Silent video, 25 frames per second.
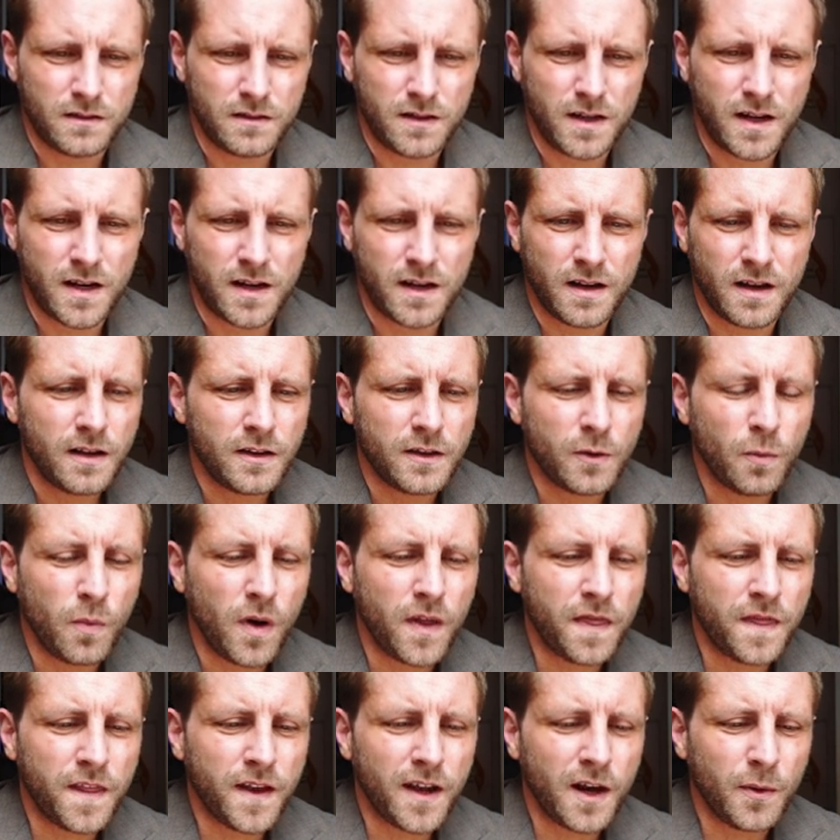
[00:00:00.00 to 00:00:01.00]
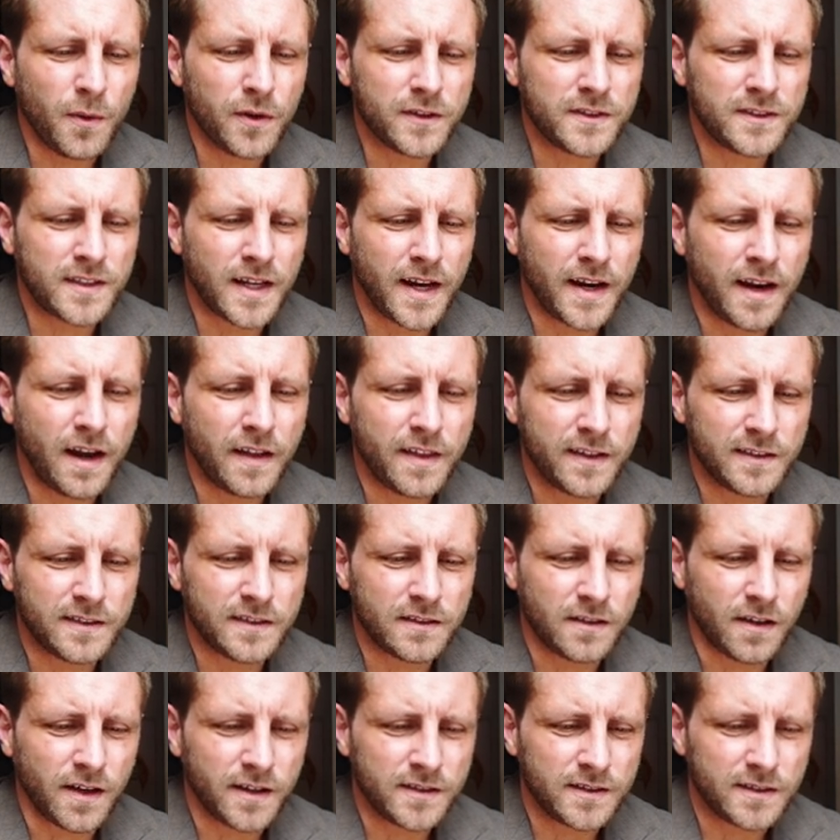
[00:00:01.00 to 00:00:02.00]
yeah, the one thing I would say, and this is
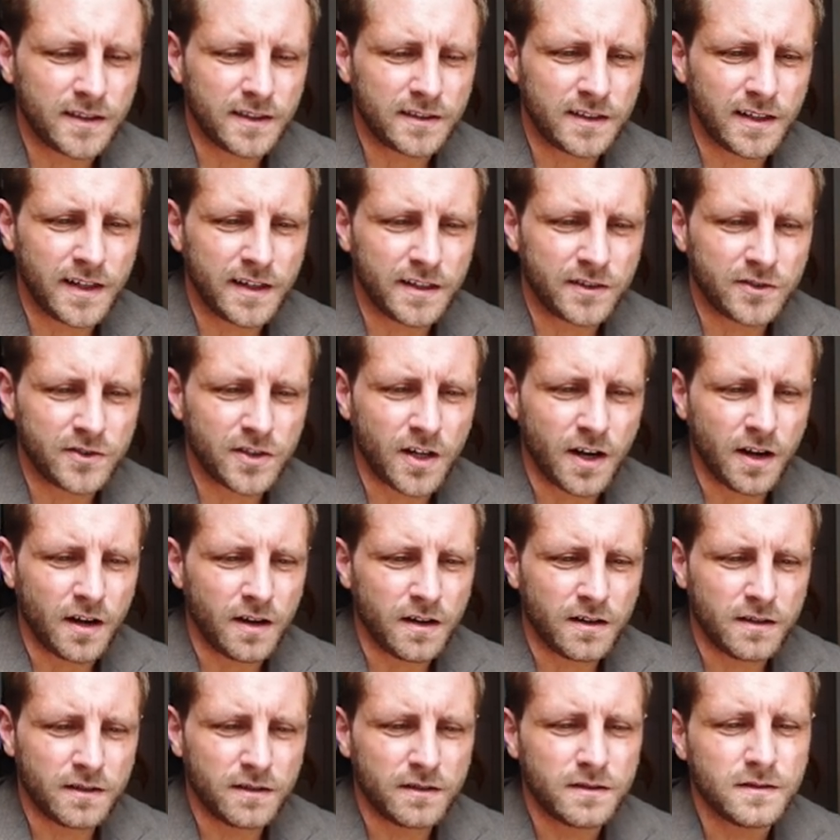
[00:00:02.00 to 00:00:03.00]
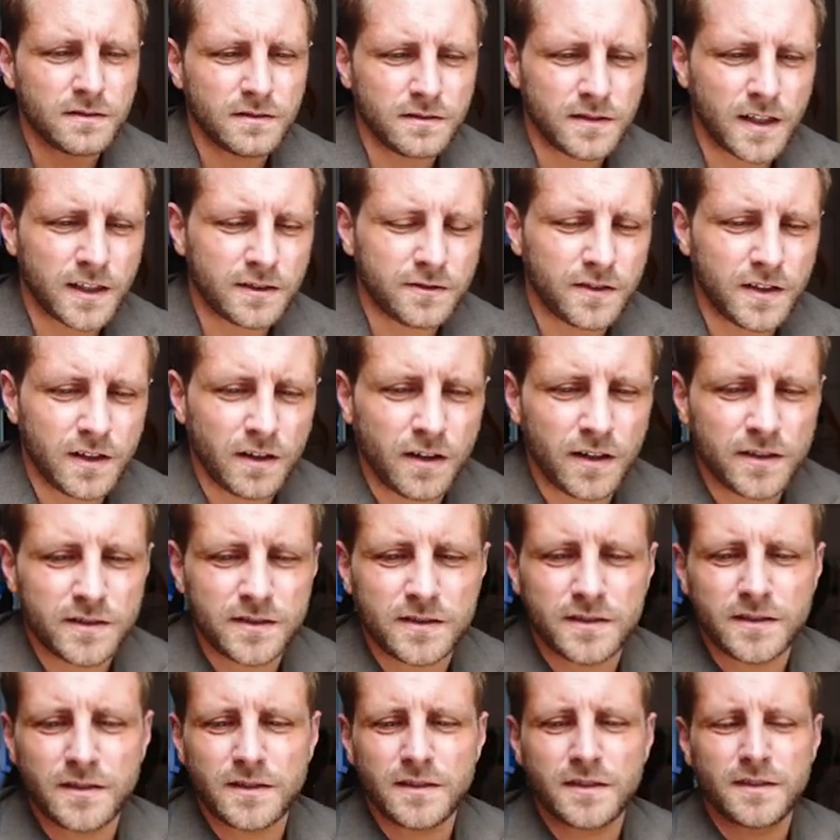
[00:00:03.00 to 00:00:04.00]
nice, this linen shirt, that's really
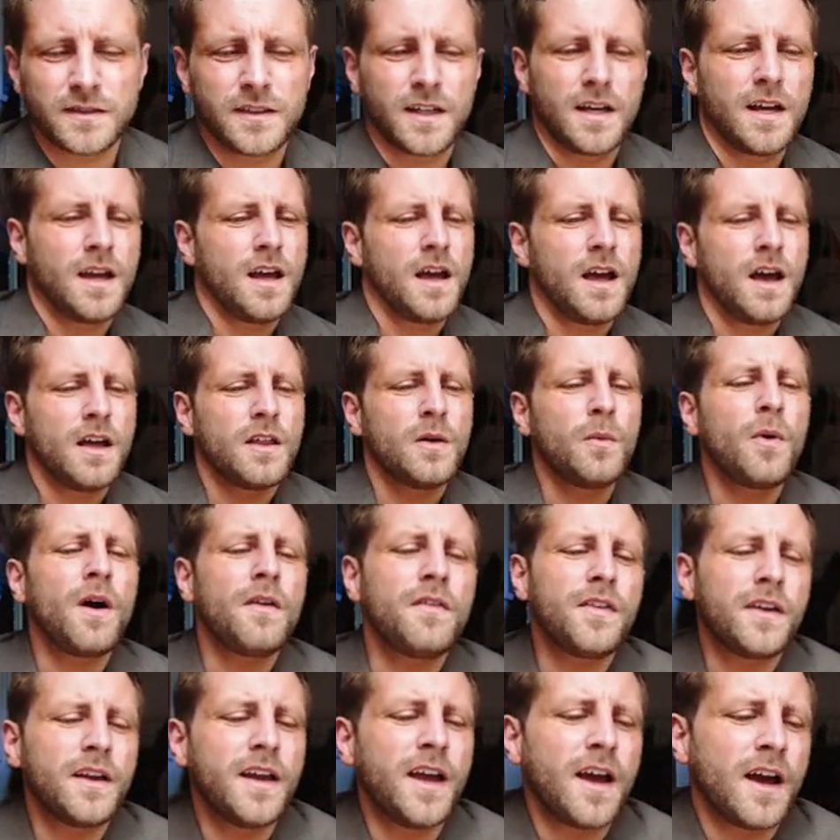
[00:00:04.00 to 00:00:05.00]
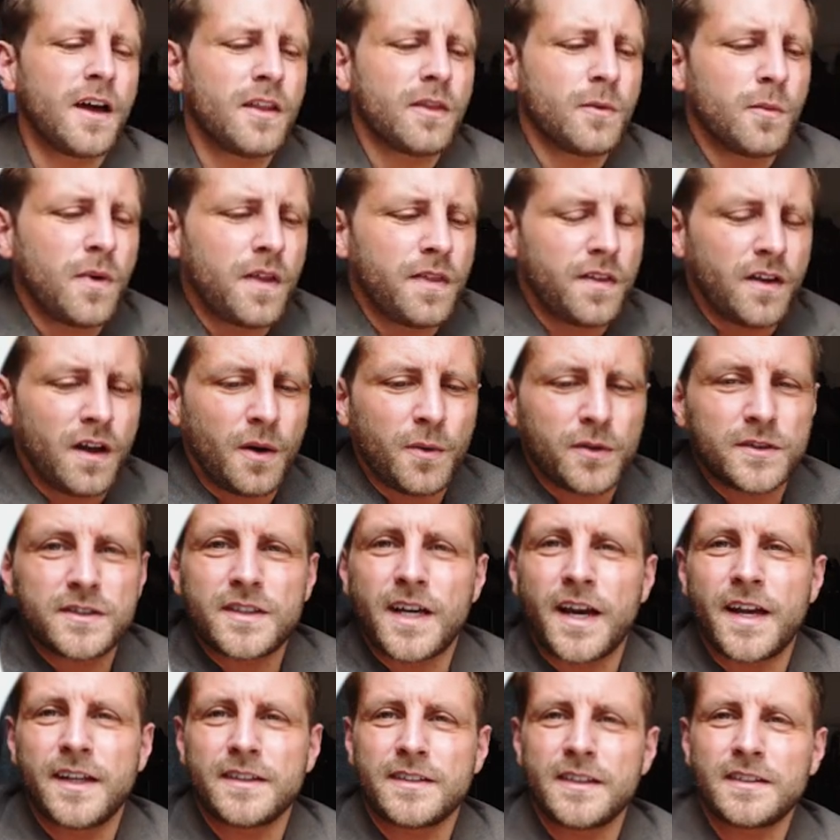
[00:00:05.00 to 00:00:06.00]
nice. The one thing I would
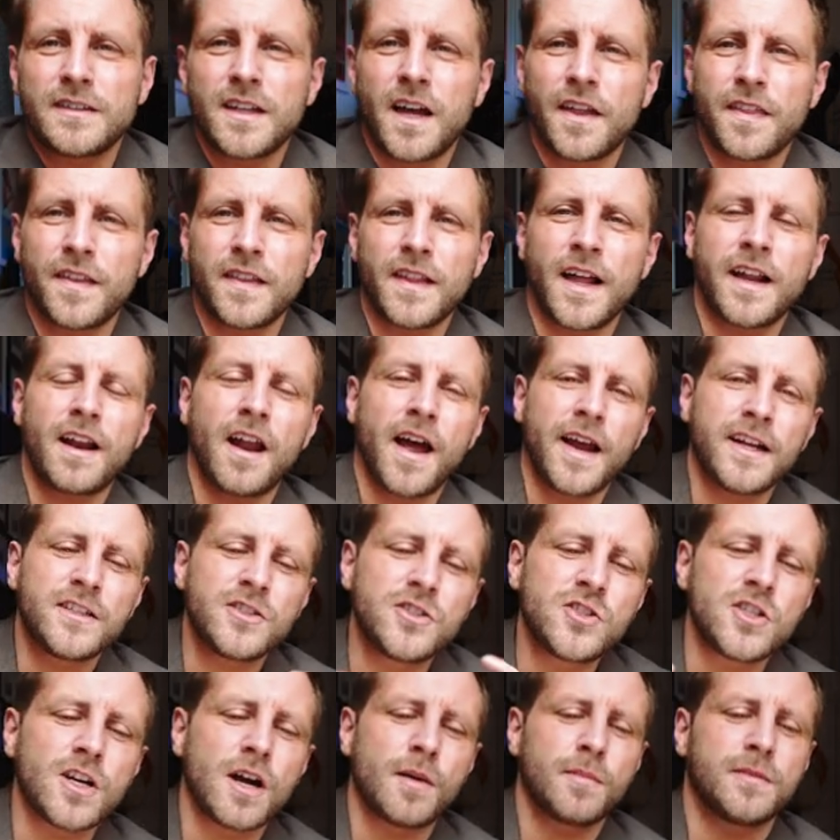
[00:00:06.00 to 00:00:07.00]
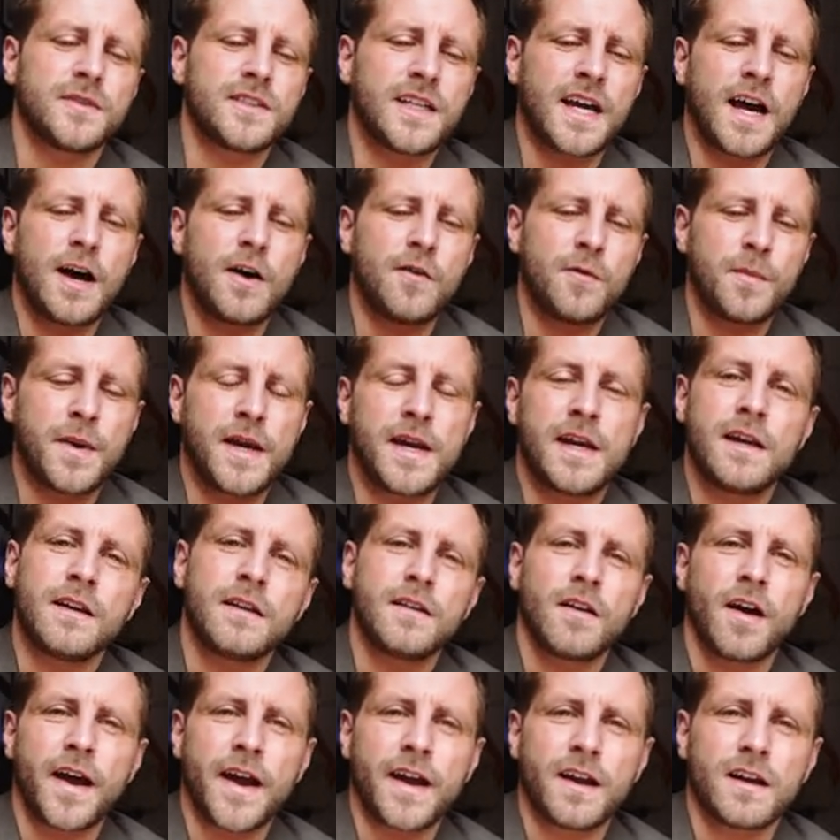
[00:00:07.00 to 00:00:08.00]
say is there's nothing that like jumps out at me,
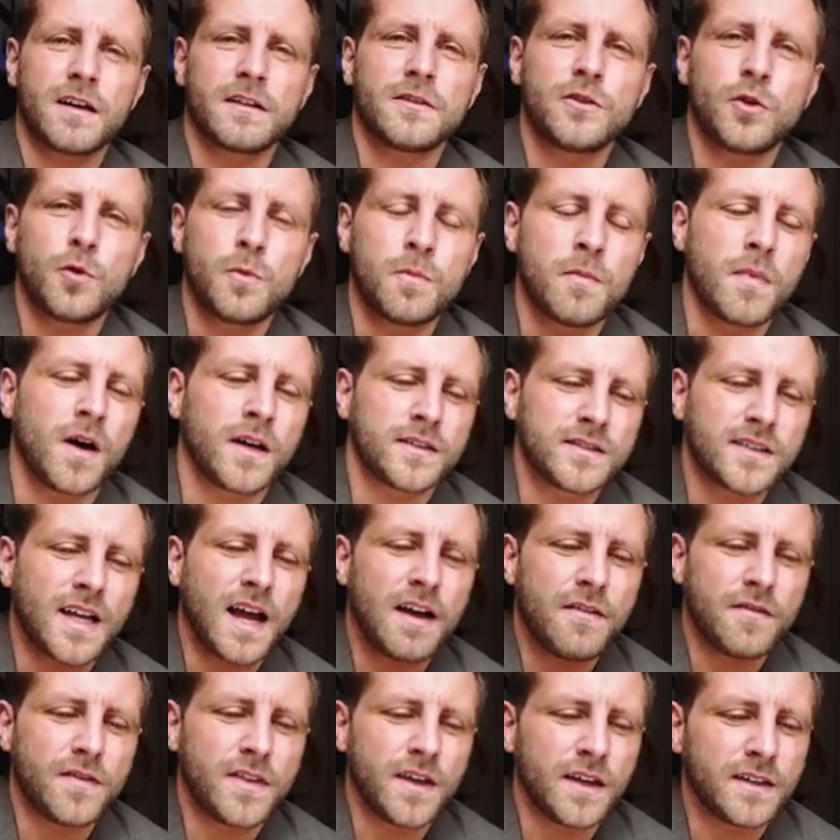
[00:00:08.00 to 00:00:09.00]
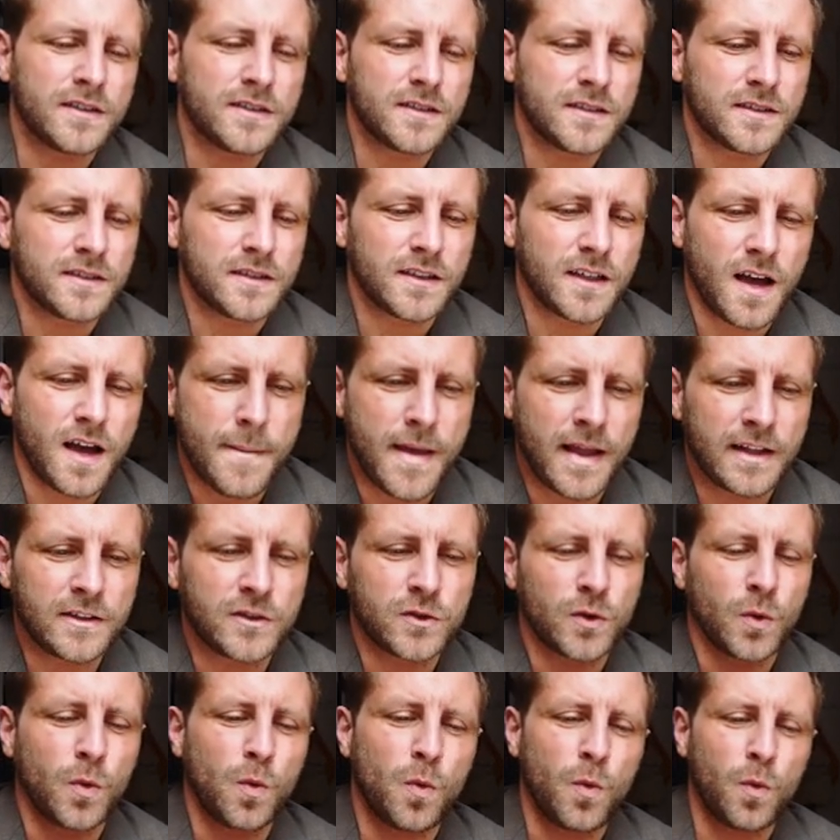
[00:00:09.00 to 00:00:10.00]
like you must have this. It's
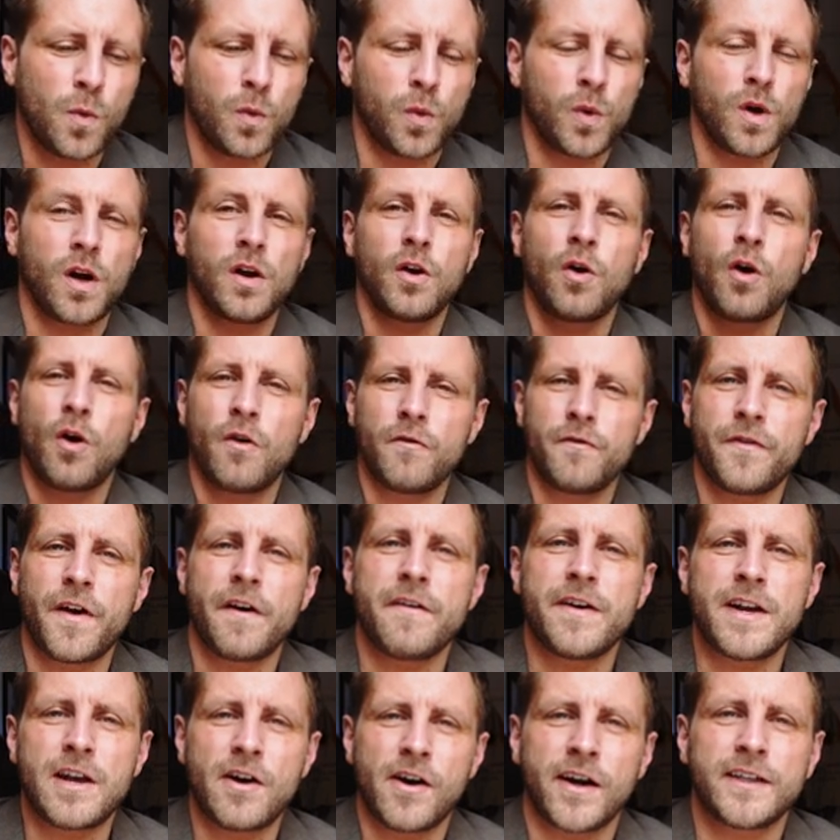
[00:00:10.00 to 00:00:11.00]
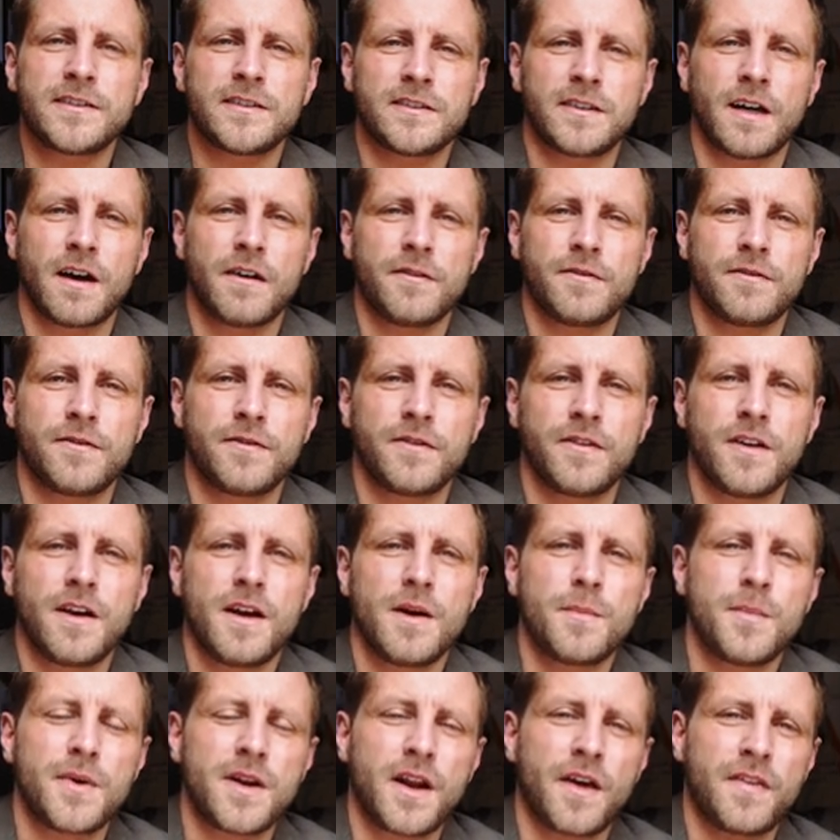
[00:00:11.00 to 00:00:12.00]
all a lot of very nice stuff,
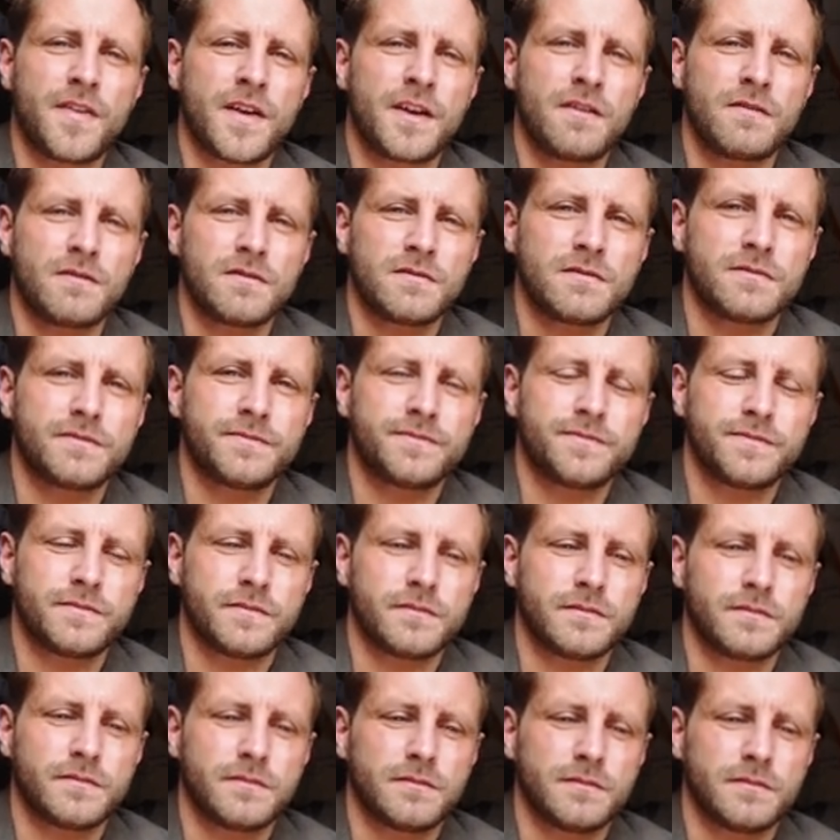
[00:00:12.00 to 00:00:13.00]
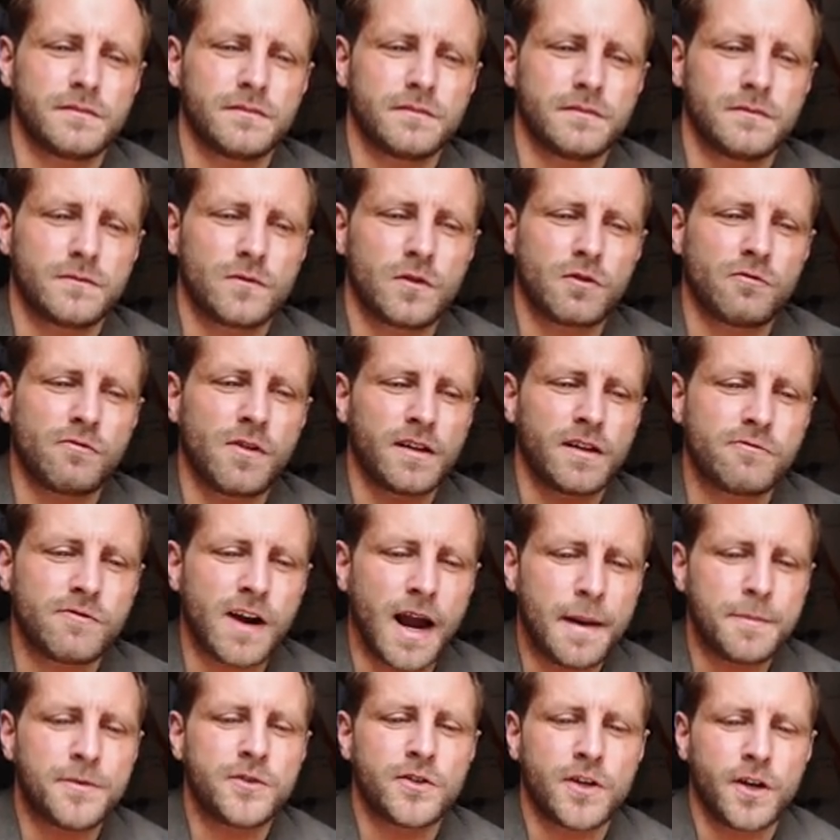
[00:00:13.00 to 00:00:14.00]
but nothing
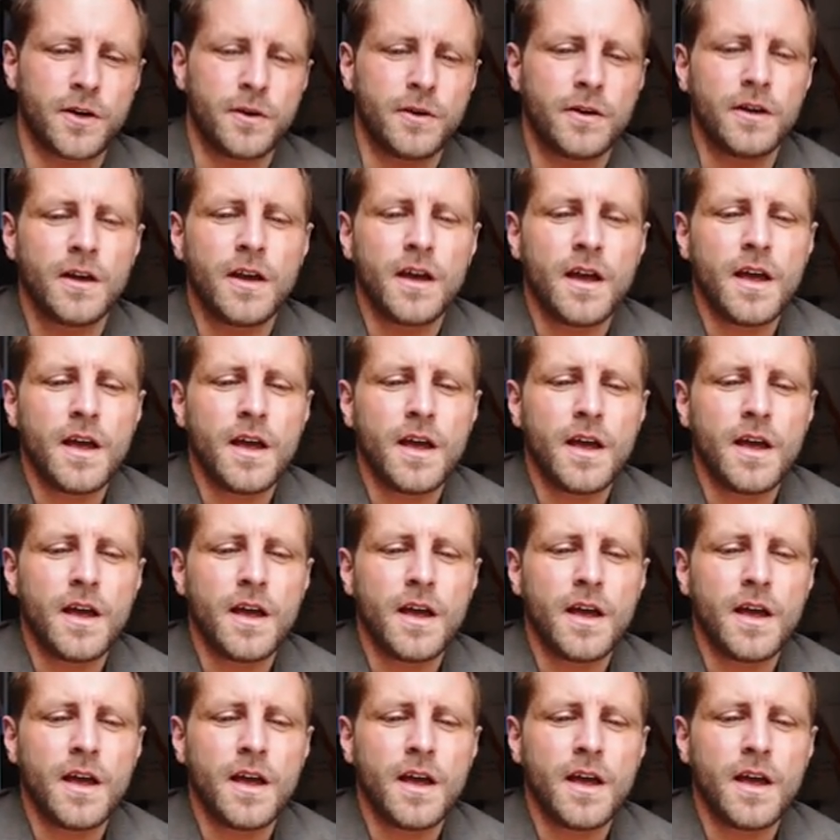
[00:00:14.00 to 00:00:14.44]
grabs you.